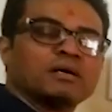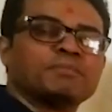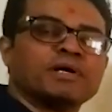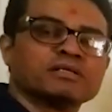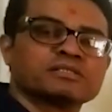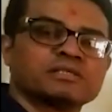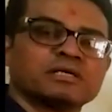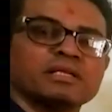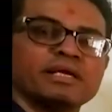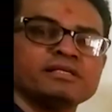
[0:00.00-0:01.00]
a
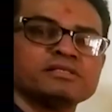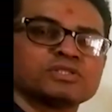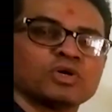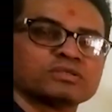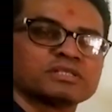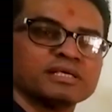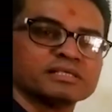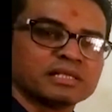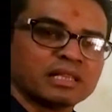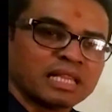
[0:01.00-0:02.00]
person insures
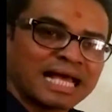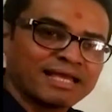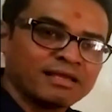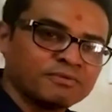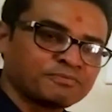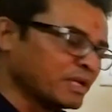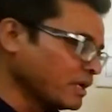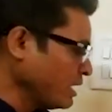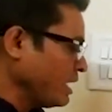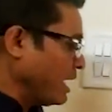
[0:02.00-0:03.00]
his life,
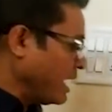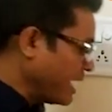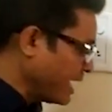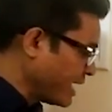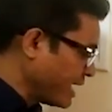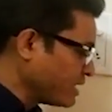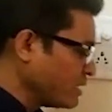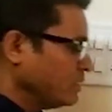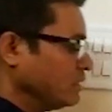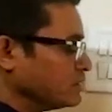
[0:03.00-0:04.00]

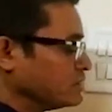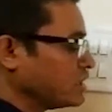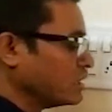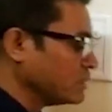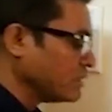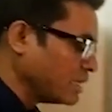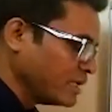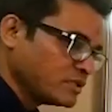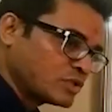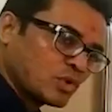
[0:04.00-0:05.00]
and general
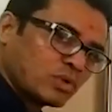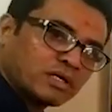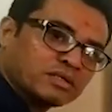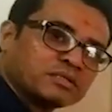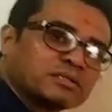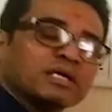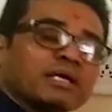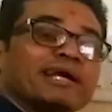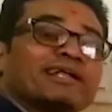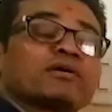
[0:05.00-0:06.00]
insurance,
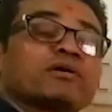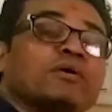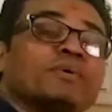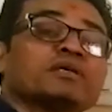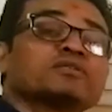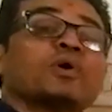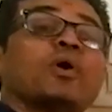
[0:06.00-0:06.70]
it covers